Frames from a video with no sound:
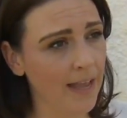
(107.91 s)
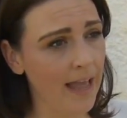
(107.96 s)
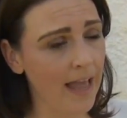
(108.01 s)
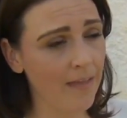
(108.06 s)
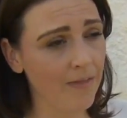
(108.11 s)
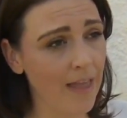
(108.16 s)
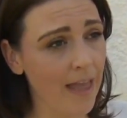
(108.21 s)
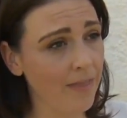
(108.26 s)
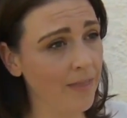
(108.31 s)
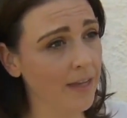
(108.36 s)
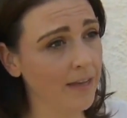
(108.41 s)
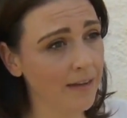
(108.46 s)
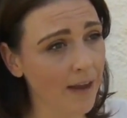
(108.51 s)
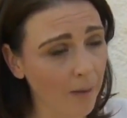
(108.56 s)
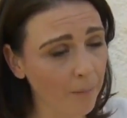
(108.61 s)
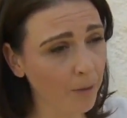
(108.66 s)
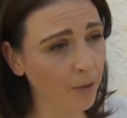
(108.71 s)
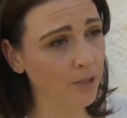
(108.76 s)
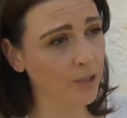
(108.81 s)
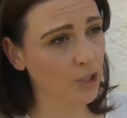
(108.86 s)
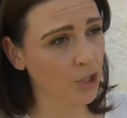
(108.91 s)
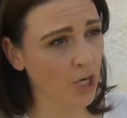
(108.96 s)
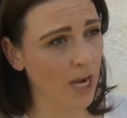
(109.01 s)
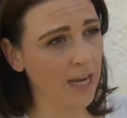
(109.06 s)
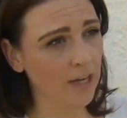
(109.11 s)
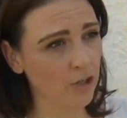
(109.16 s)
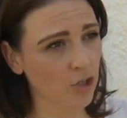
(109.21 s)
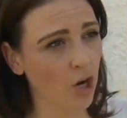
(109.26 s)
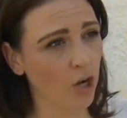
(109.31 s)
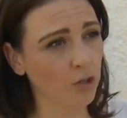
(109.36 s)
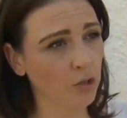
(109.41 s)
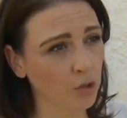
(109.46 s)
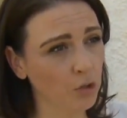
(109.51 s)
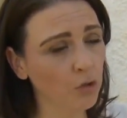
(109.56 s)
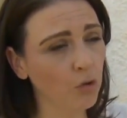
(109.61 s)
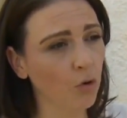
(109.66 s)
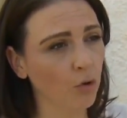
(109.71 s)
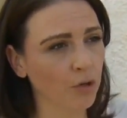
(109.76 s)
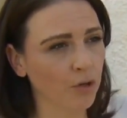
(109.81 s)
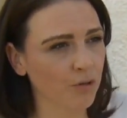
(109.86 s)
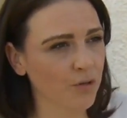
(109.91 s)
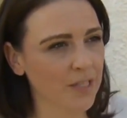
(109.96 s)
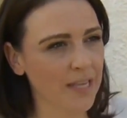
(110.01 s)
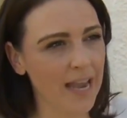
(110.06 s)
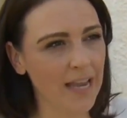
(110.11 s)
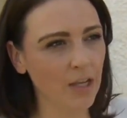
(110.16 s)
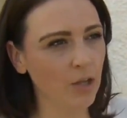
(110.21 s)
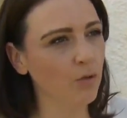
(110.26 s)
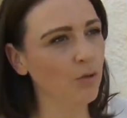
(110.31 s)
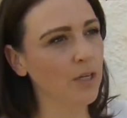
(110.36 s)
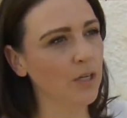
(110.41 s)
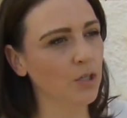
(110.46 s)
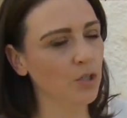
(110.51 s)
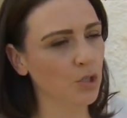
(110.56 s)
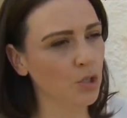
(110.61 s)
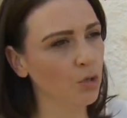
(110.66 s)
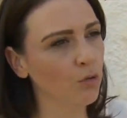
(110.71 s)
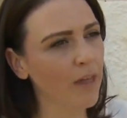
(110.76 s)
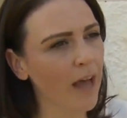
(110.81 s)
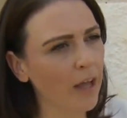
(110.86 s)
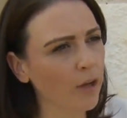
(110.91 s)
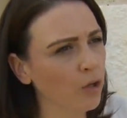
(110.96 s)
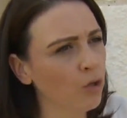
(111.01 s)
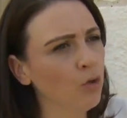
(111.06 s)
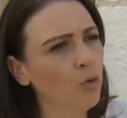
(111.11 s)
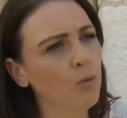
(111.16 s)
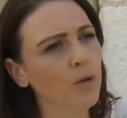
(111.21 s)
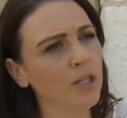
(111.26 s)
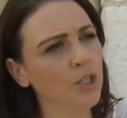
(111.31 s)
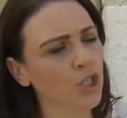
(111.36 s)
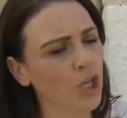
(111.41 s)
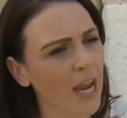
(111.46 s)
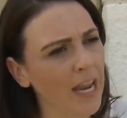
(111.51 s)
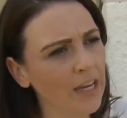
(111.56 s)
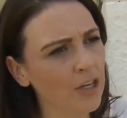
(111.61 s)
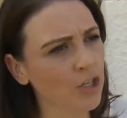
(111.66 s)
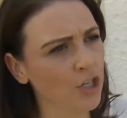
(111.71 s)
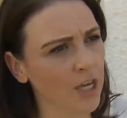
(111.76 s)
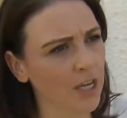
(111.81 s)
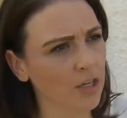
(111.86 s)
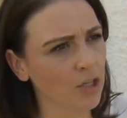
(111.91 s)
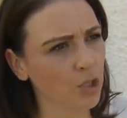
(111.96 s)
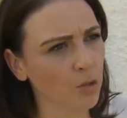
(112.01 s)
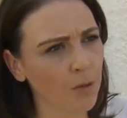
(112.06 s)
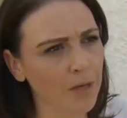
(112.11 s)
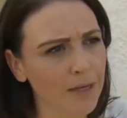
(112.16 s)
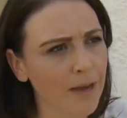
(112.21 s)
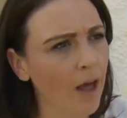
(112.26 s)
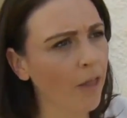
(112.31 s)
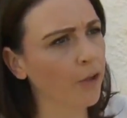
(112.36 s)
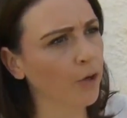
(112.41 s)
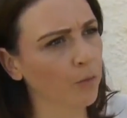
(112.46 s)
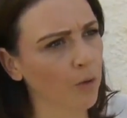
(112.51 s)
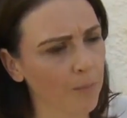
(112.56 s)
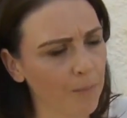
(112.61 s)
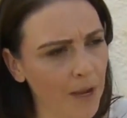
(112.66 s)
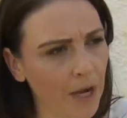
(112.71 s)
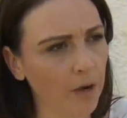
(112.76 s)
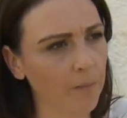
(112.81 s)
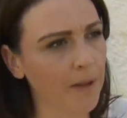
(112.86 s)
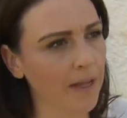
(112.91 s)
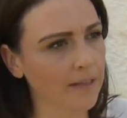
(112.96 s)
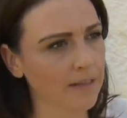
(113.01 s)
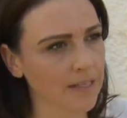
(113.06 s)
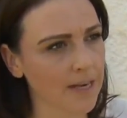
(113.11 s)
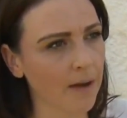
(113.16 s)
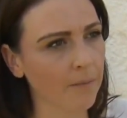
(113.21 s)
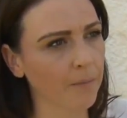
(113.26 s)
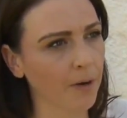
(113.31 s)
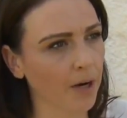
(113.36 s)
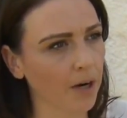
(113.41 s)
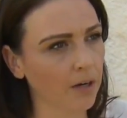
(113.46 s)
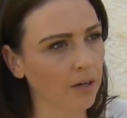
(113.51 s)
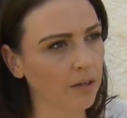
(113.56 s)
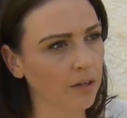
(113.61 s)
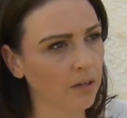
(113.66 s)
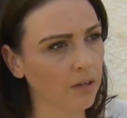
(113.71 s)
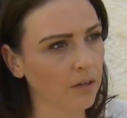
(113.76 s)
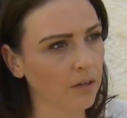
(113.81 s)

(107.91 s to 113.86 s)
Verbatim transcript: and then the number is changed on Google, you're saying you didn't do that. Who would change it to another repairman's number?